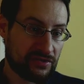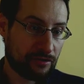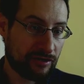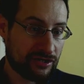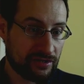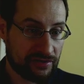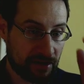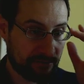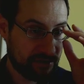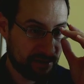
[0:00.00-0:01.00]
The question is,
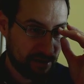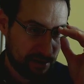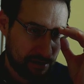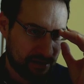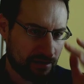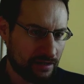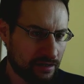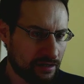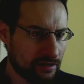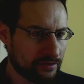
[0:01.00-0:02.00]
Kevin
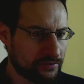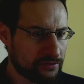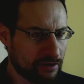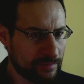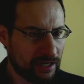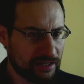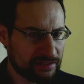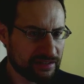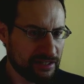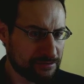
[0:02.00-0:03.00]
streamer
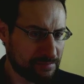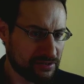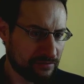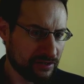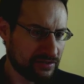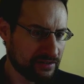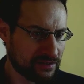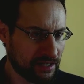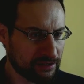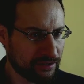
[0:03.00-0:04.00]
asked, any specific things
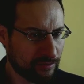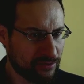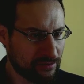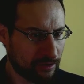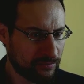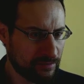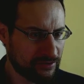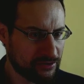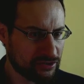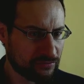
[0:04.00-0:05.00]
that LTO
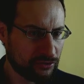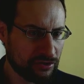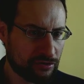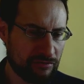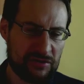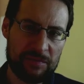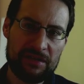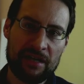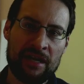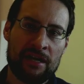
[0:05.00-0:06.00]
optimizations would increase
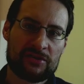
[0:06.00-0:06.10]
speed at?